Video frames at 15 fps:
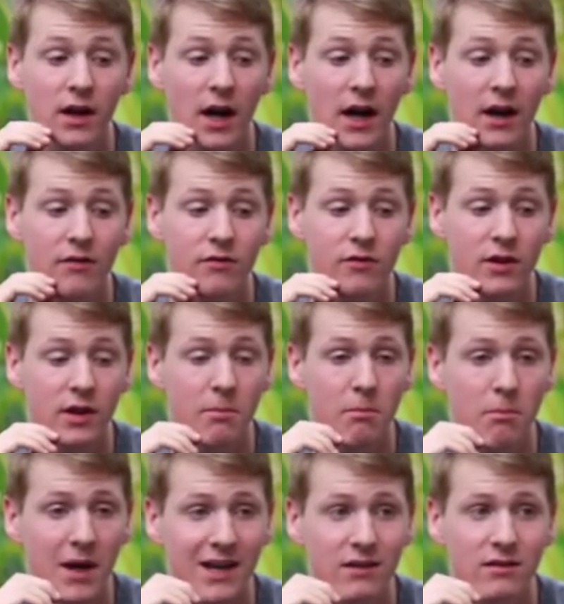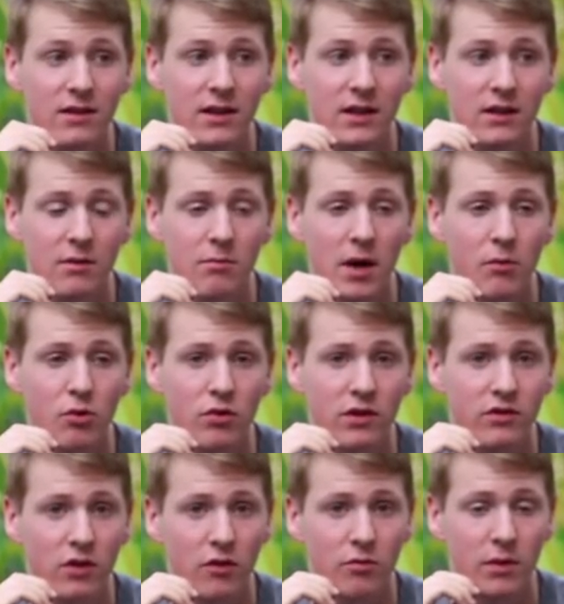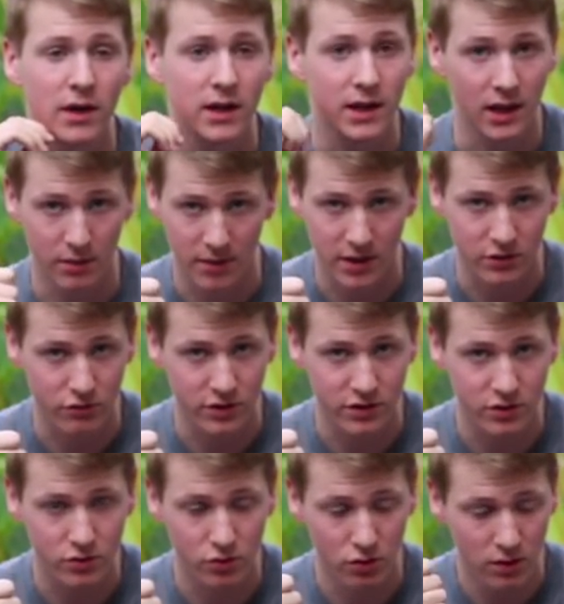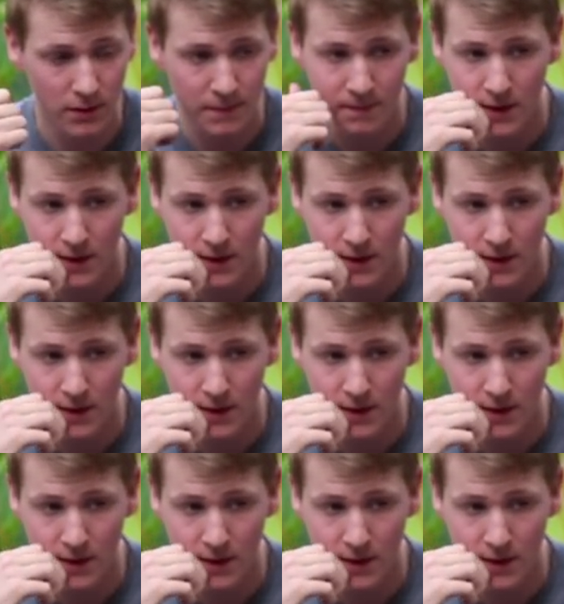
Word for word: I have amazing memories of my elementary school.